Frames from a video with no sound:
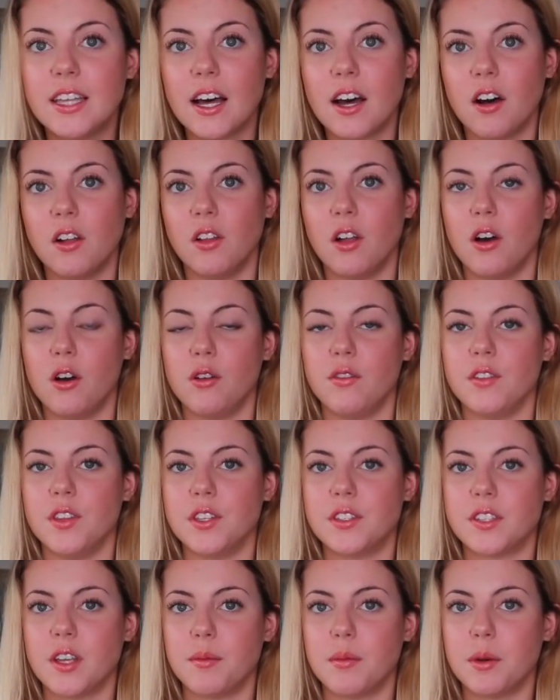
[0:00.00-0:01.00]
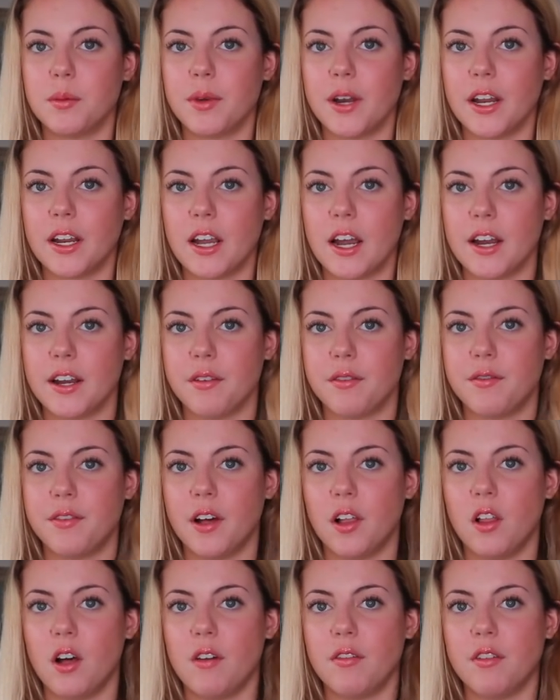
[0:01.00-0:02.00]
that a lot over the summer, but I kind of
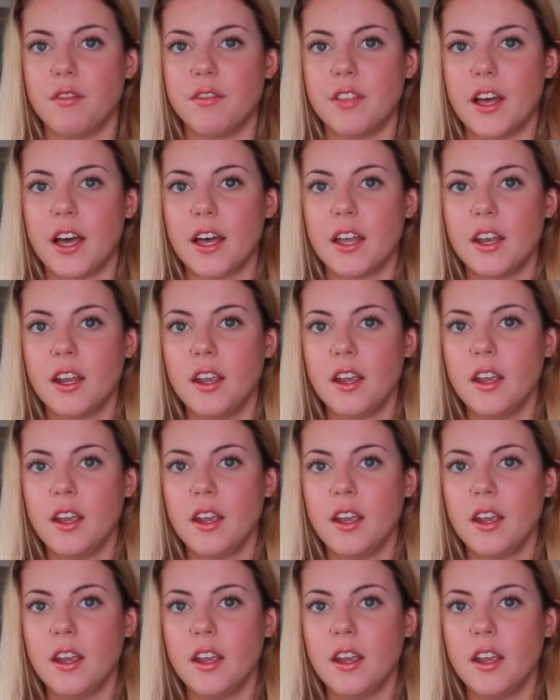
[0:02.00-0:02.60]
fell off of that.